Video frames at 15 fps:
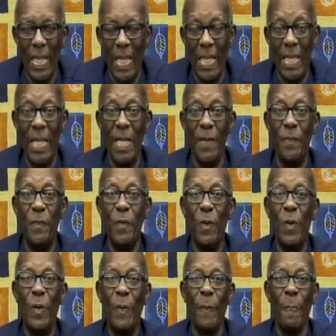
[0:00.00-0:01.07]

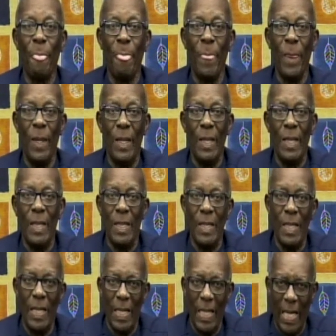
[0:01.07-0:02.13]
Therefore,
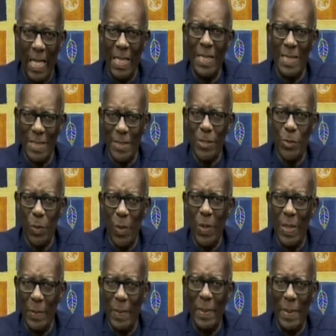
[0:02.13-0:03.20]
and so
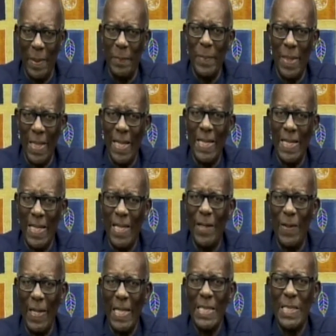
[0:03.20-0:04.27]
on. I did
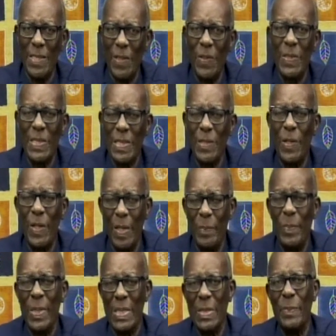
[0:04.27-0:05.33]
not exhaust all the
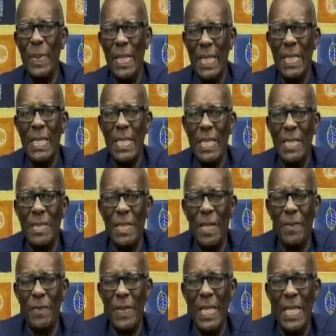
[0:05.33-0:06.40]
possibilities. You
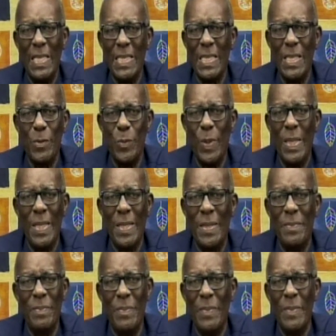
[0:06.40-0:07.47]
have cases where
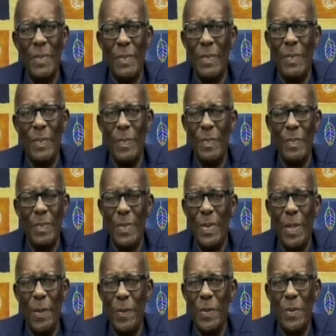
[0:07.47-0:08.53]

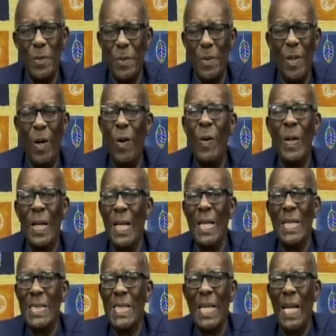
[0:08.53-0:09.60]
down to
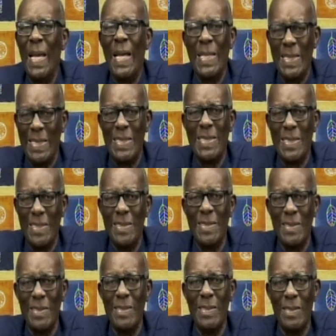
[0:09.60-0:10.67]
uncles and aunts
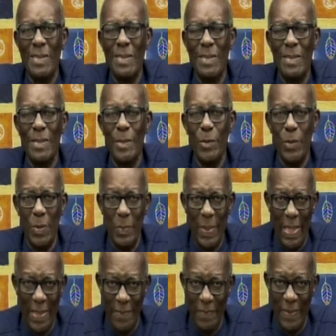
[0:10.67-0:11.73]
could
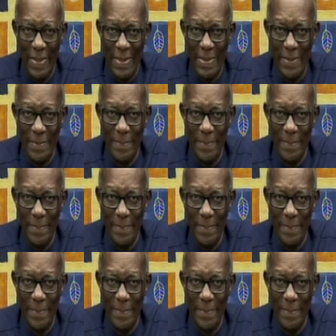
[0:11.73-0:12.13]
benefit.